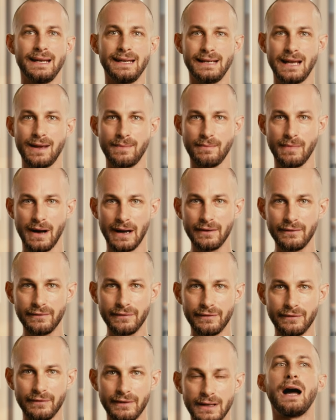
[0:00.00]
in a
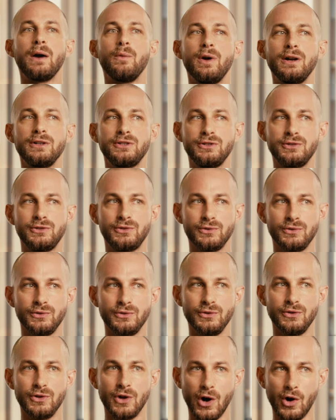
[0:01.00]
month, I want you
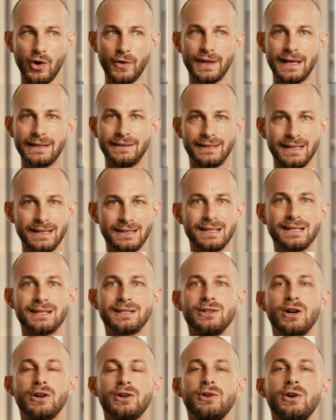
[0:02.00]
to know that this is
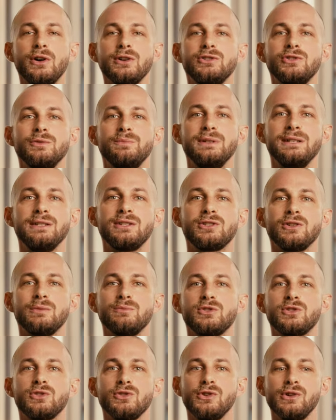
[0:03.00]
not going to be
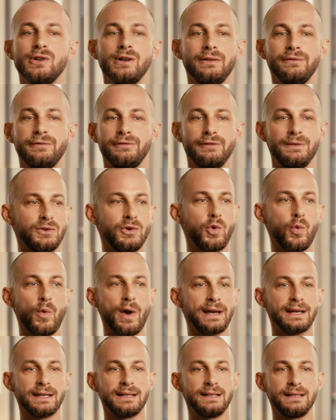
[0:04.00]
some sort of
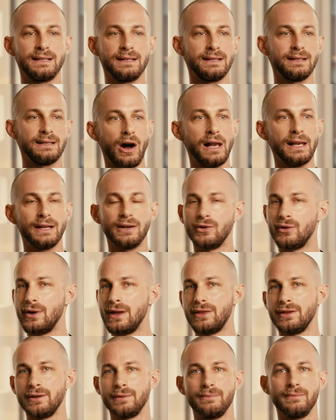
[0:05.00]
quick
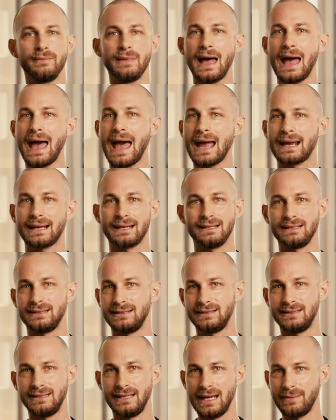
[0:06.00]
algorithm hack,
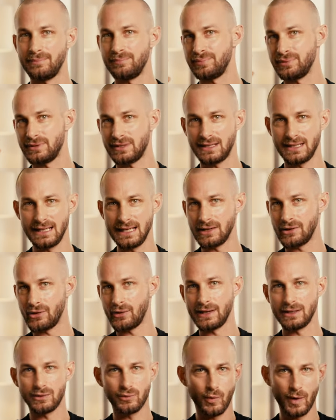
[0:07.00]
tip,
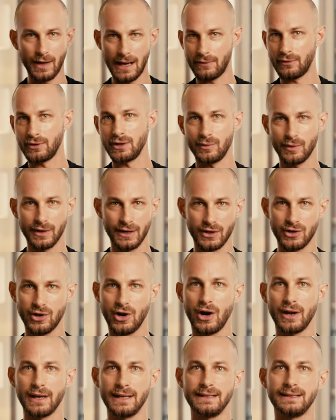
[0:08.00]
secret, whatever you want to
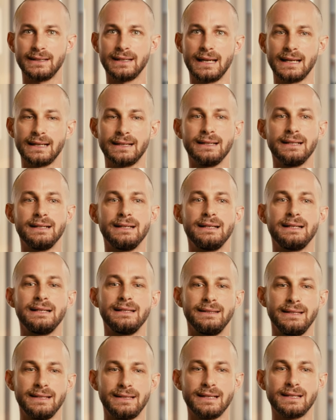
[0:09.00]
call it. Like,
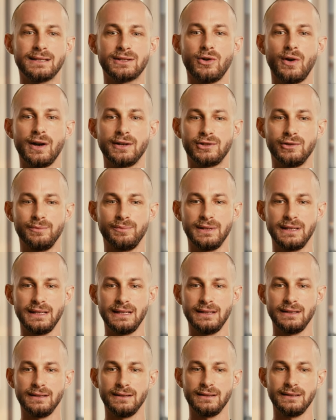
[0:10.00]
this is going to
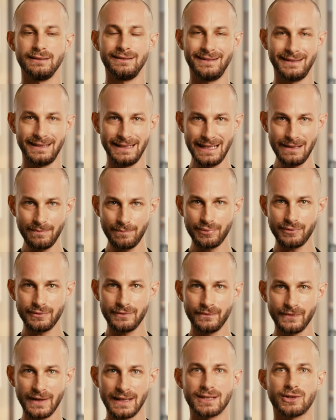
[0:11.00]
be deep,
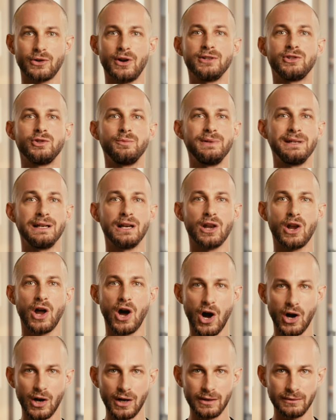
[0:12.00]
it's going to be
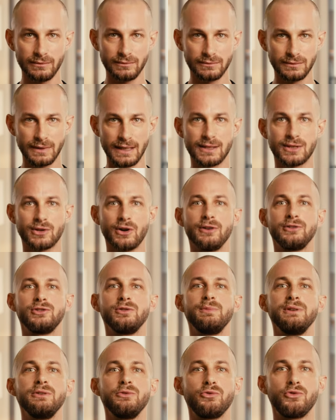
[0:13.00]
long, it's going
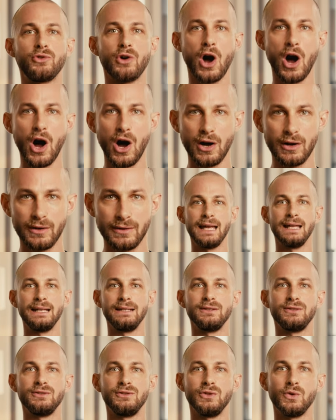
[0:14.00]
to be raw,
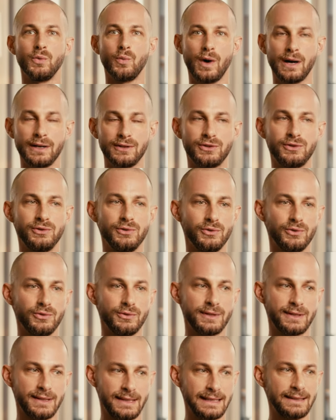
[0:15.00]
and you want
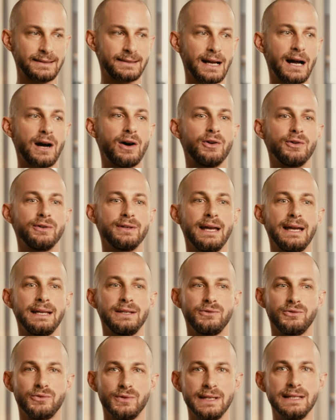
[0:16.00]
to sit down
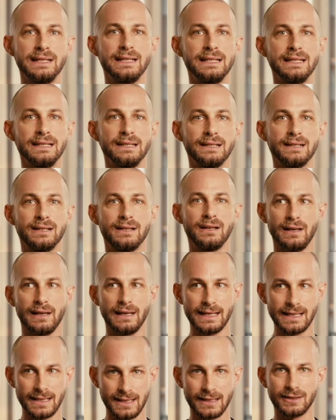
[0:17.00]
and really
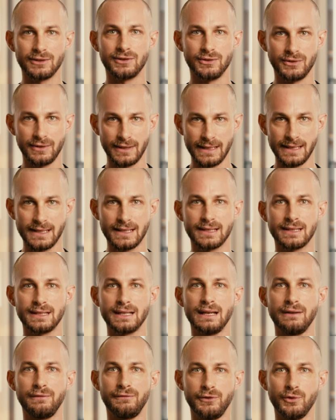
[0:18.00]
listen to this
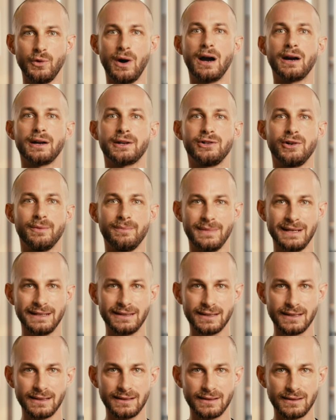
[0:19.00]
if you are
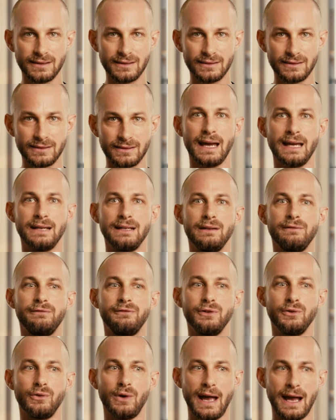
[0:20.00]
committed and
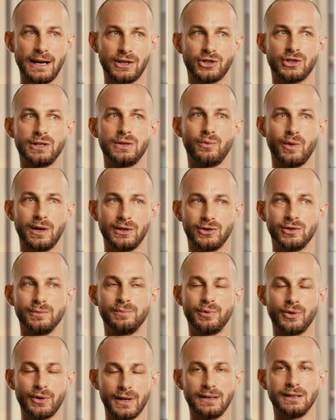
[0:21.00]
if you actually want to
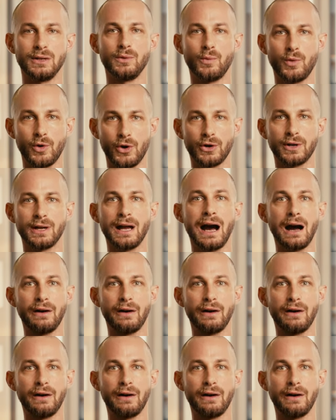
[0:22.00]
put in the work